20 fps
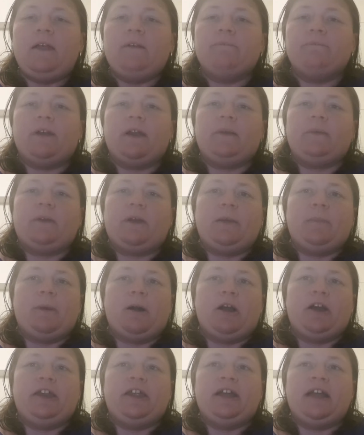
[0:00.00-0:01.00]
Very, very
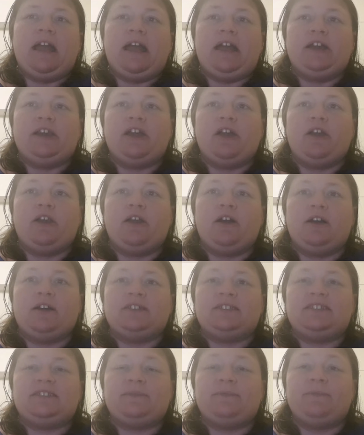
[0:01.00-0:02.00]
minor. And her
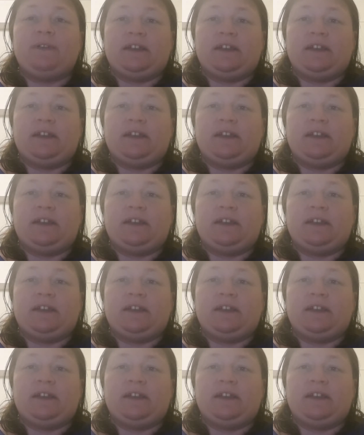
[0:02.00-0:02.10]
last